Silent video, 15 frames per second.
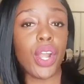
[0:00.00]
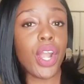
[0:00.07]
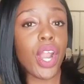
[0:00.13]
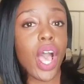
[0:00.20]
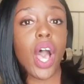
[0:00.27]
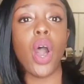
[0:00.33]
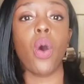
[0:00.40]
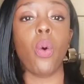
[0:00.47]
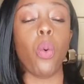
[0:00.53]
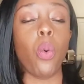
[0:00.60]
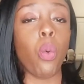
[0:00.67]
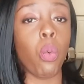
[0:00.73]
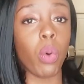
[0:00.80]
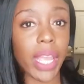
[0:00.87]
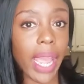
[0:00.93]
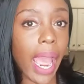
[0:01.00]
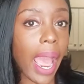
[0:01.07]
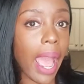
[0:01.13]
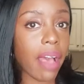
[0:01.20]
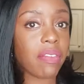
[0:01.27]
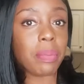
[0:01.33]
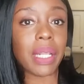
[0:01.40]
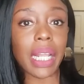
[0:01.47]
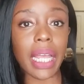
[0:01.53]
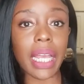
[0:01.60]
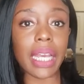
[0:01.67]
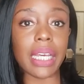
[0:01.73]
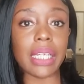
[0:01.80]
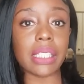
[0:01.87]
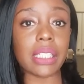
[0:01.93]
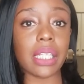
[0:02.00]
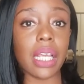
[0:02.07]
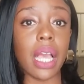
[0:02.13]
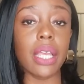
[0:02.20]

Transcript: know we have plans.